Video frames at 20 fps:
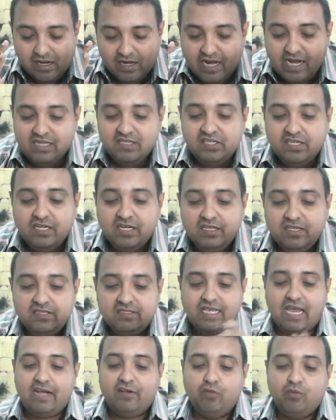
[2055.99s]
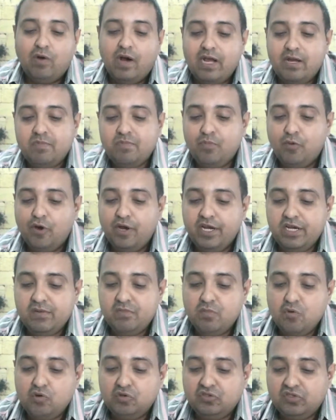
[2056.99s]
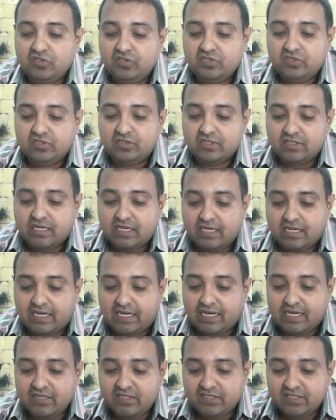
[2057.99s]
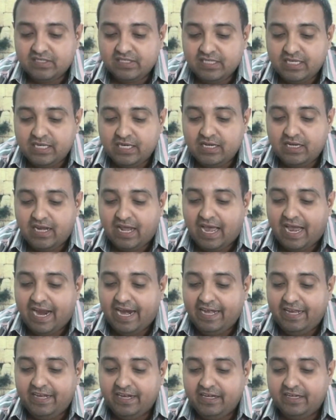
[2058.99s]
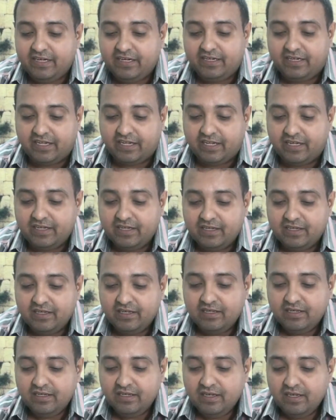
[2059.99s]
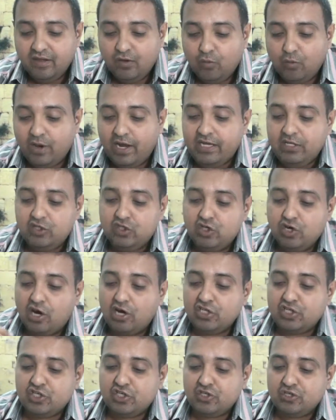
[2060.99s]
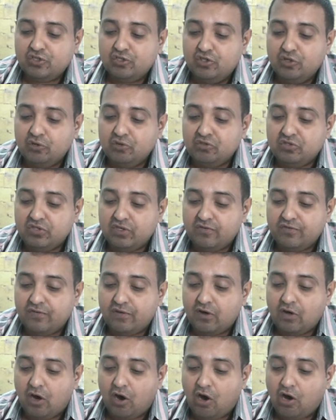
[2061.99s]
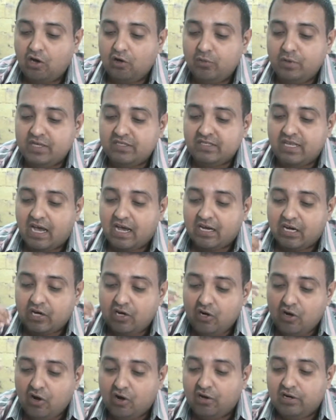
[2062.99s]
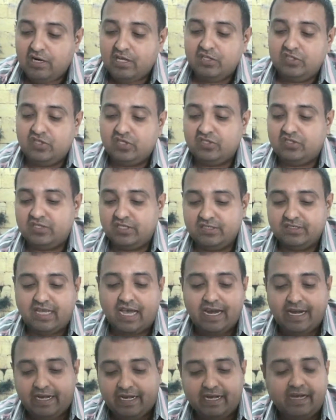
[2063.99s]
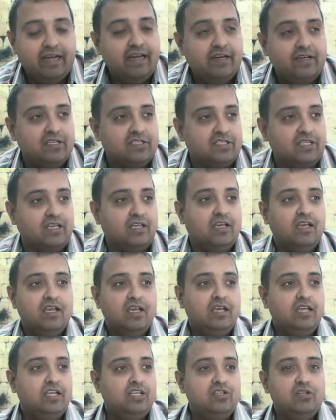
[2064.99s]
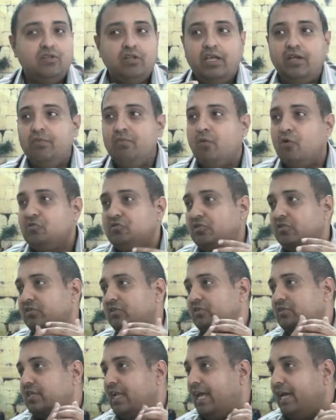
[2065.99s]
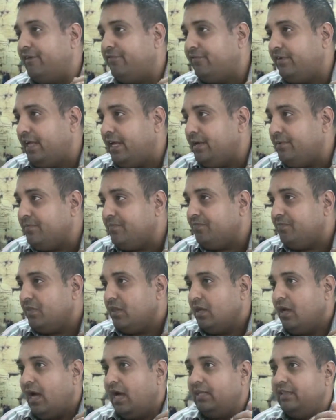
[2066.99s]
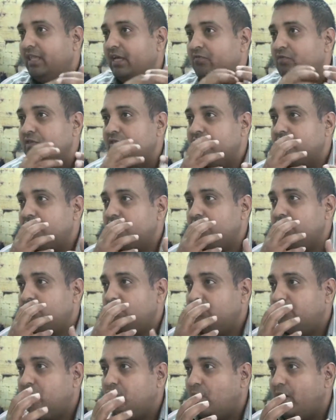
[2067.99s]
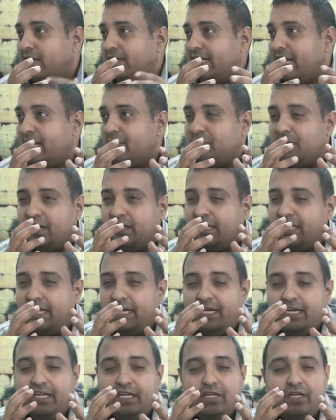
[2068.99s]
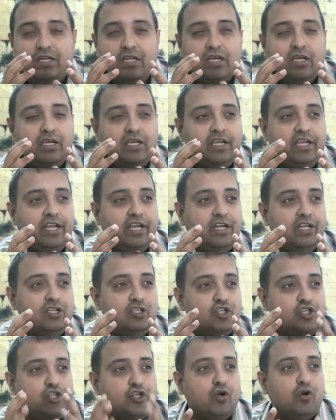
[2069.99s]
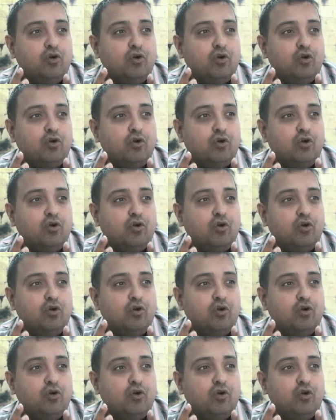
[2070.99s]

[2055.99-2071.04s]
Consider this. At one point, Moses concealed identity, while Joseph always acknowledges his identity. In Moses' lifetime, there was one time that he didn't